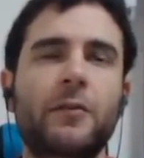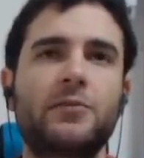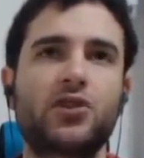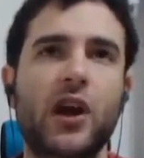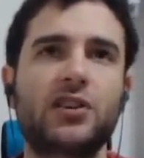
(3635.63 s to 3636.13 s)

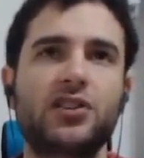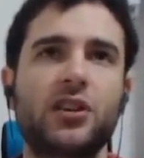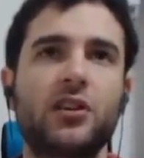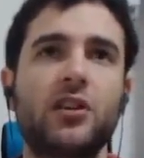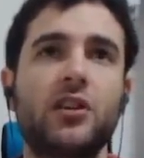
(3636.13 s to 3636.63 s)

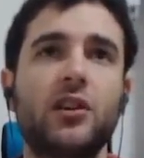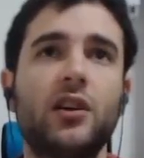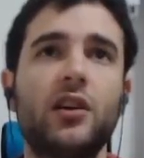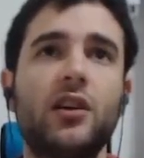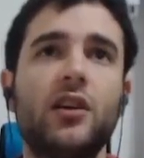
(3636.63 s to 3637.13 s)
abstraction,
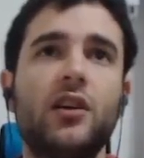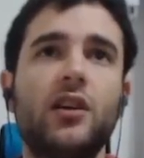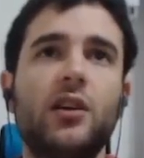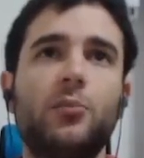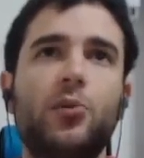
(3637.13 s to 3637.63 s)

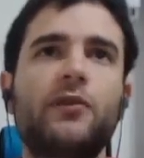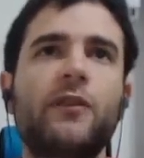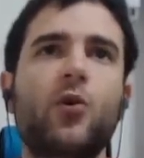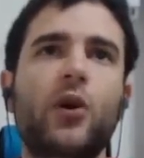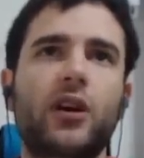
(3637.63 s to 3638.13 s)

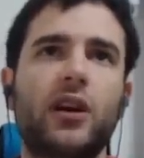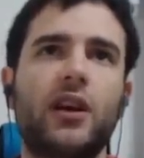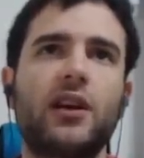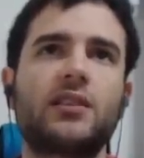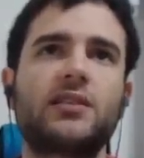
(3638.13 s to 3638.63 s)
proof of work
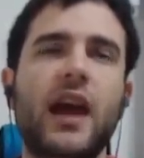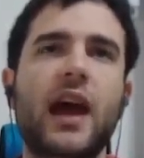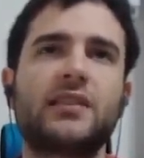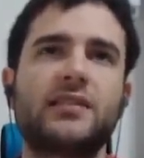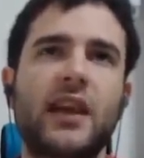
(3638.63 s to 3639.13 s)
is
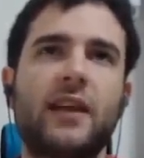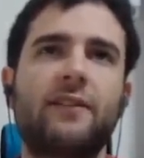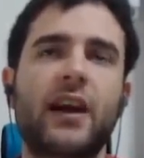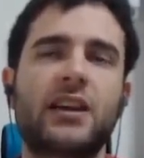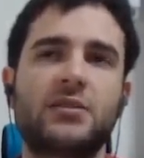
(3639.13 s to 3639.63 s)
as
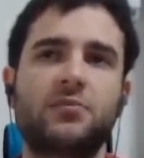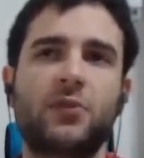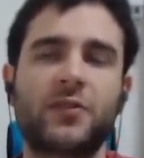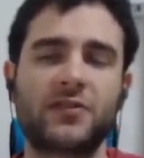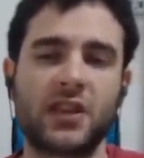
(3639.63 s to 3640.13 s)
safe as
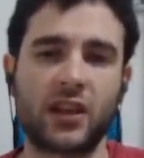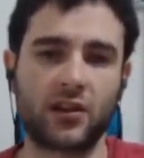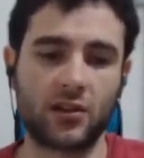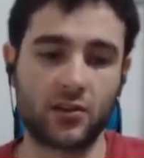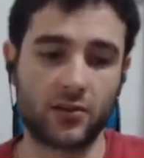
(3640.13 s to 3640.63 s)
proof of
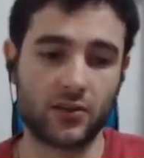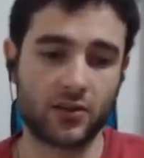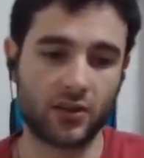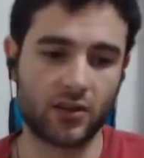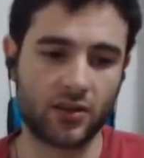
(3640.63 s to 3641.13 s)
stake.
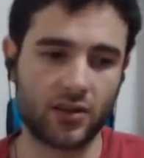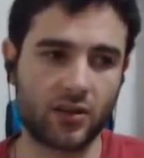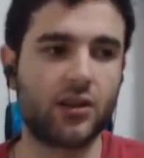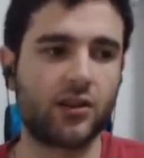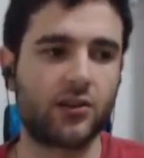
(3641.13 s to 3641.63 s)

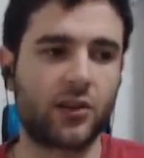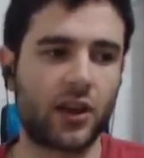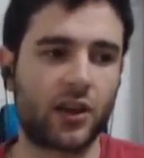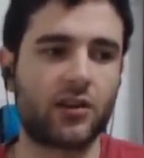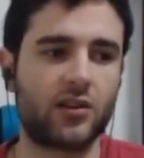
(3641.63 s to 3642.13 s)

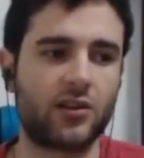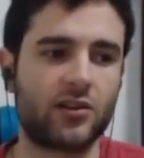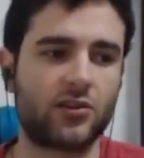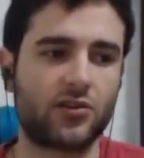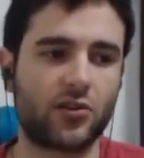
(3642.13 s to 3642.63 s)
Okay,
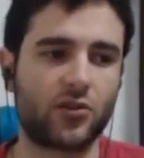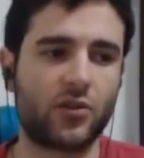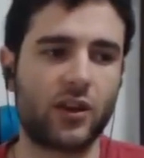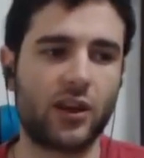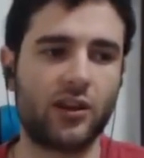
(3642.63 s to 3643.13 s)

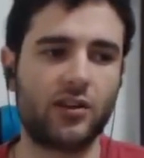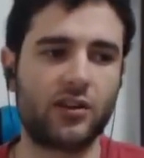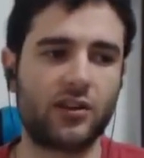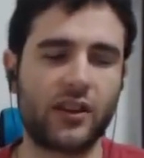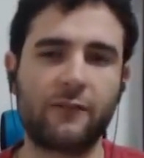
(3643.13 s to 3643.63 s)
so
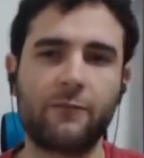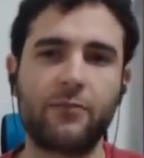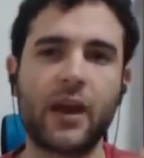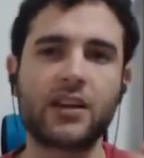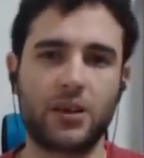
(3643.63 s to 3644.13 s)

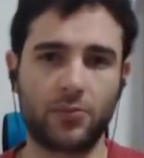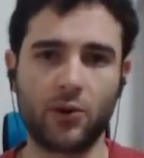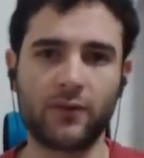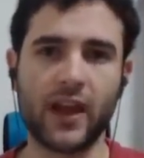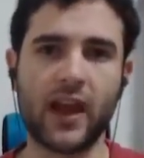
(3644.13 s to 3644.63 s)
they've managed to
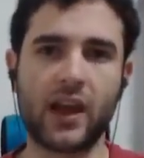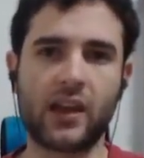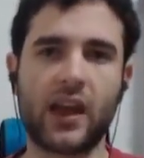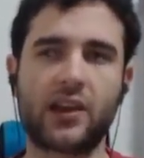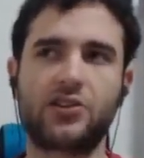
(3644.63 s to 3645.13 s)
prove
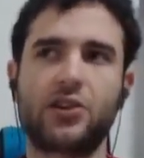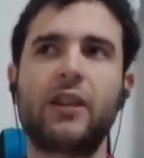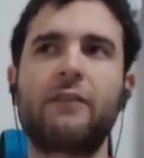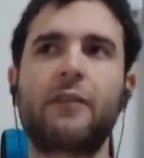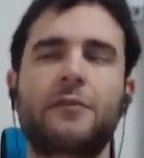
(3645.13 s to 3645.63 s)
that at a
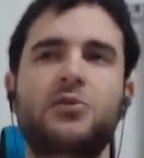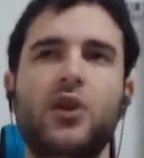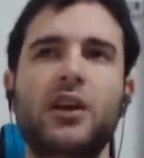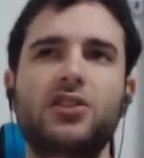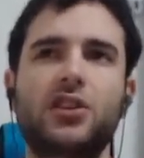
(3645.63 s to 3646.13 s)
certain level of
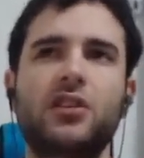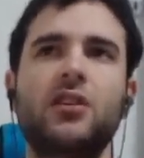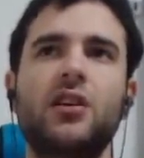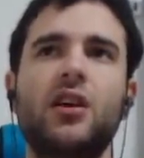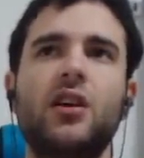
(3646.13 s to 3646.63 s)

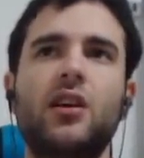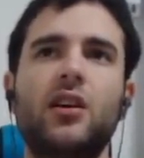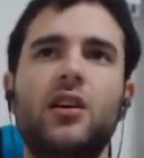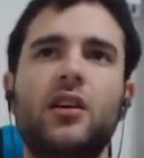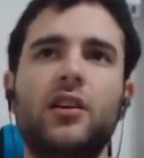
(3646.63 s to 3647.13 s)
abstraction,
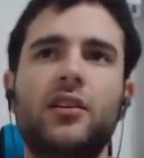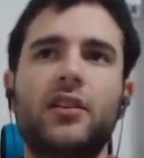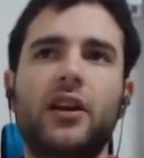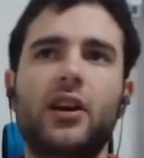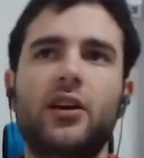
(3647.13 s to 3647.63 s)

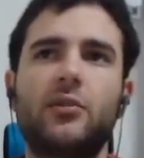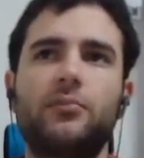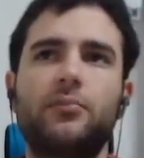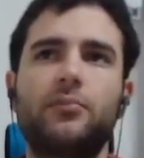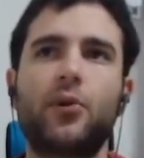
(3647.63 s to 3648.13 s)

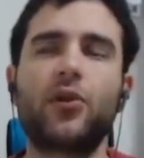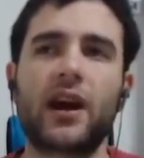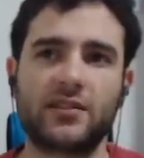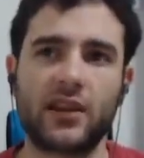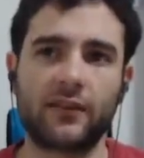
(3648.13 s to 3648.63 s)
they're
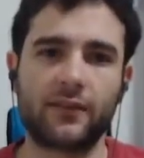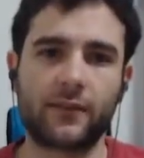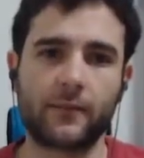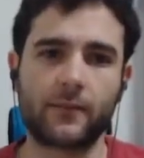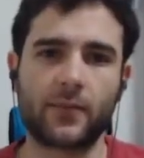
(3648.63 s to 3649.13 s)
both as
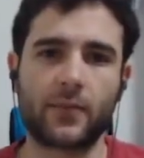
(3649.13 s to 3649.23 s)
safe.